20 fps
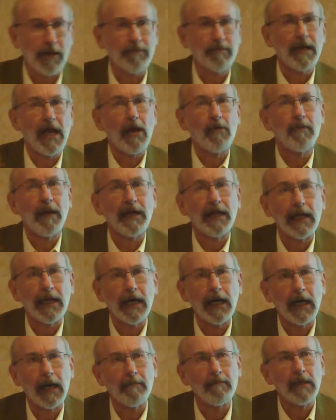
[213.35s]
up now by
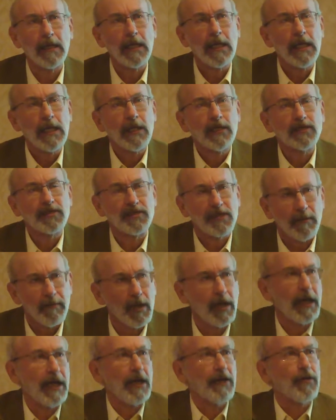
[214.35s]

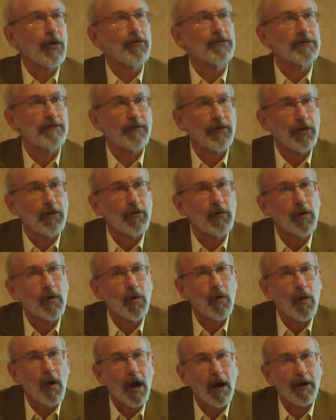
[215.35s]
stimulating those of you
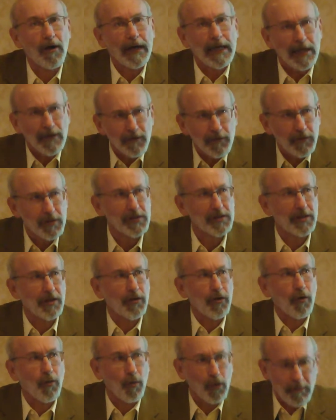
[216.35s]
who are
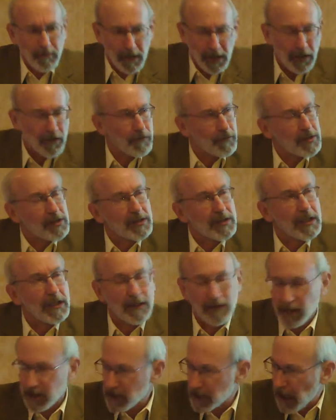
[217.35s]
interested or would be interested
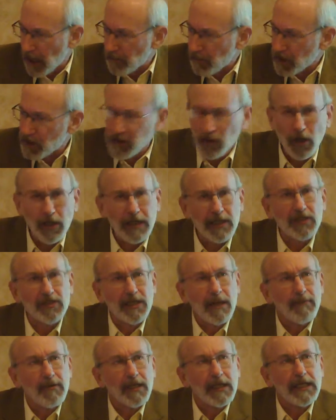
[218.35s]
in this topic to look at
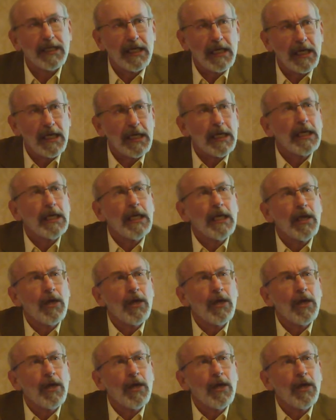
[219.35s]
some of the key